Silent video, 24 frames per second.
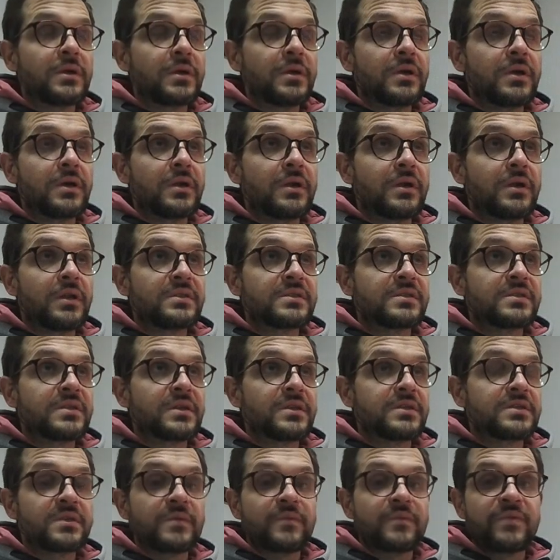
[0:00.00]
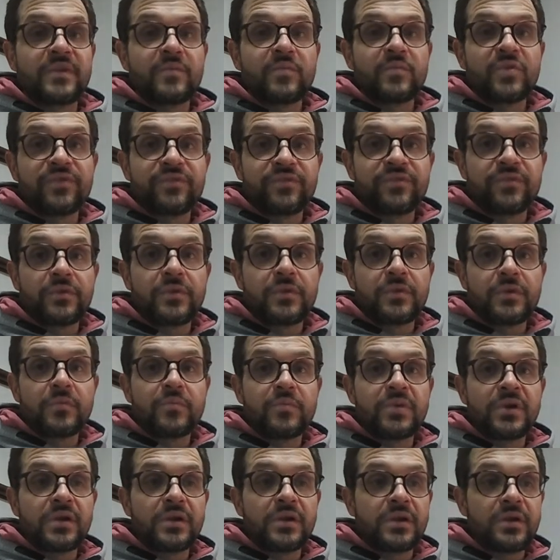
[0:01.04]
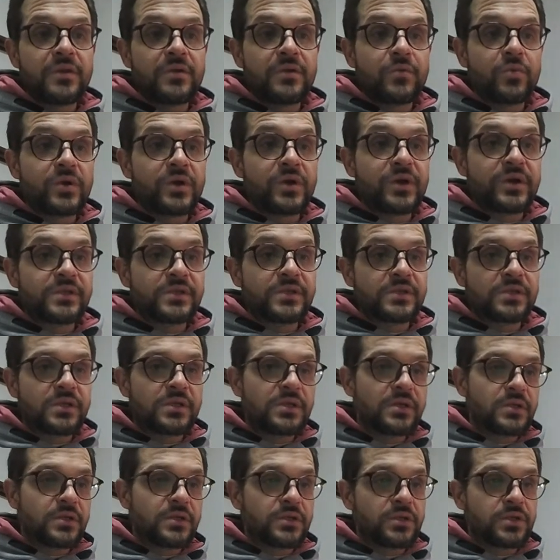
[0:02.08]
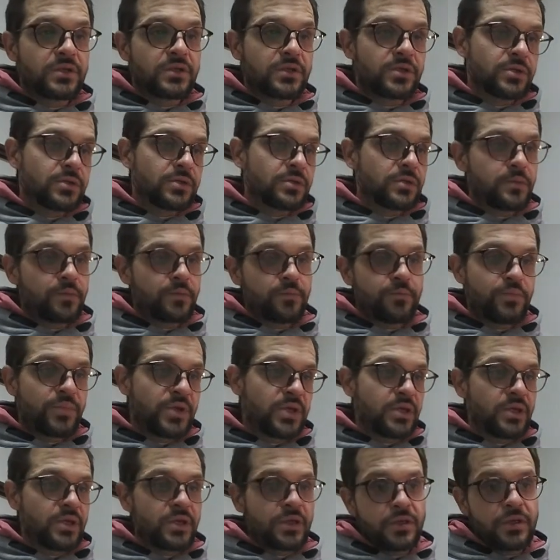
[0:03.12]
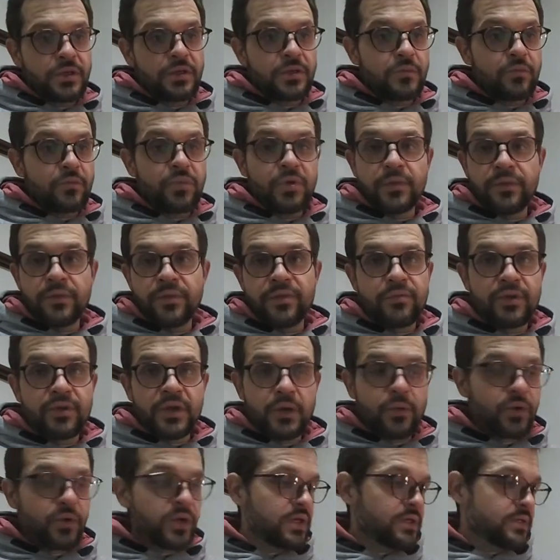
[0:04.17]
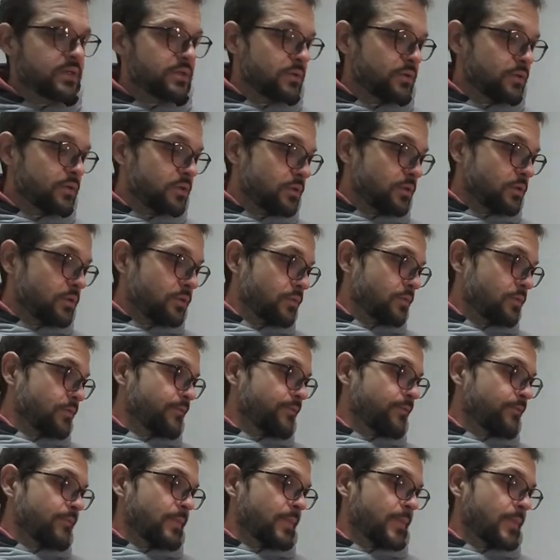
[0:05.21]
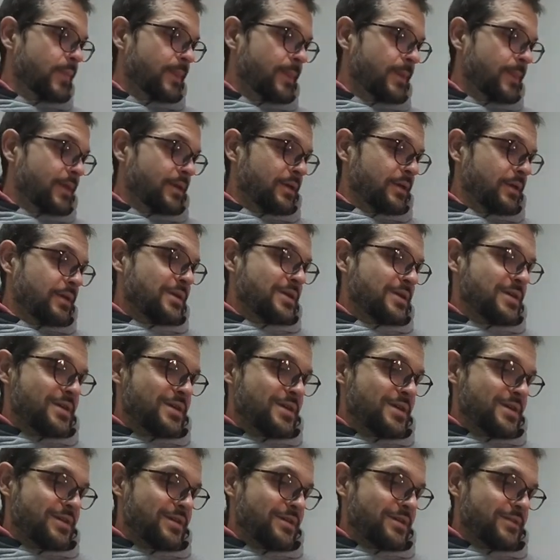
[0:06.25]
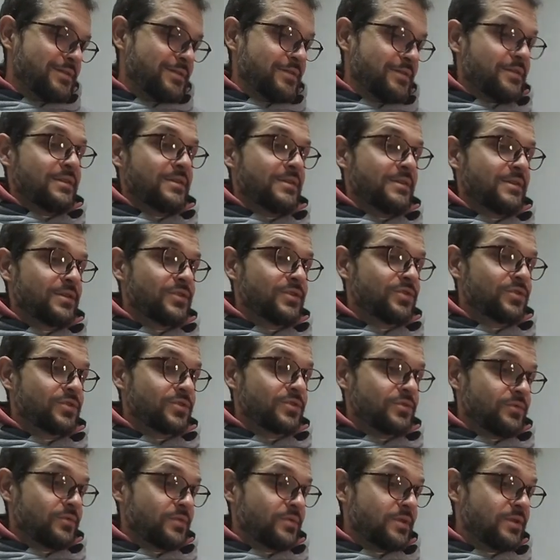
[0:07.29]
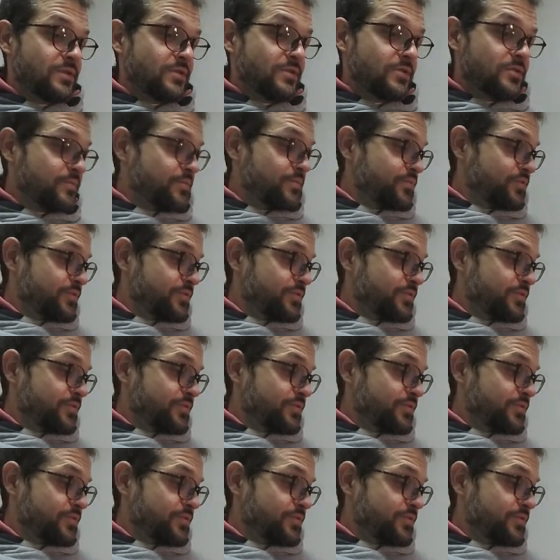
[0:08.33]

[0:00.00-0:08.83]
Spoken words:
unless there's something before, but otherwise it should be in about 3 weeks or so. Yeah, so I hope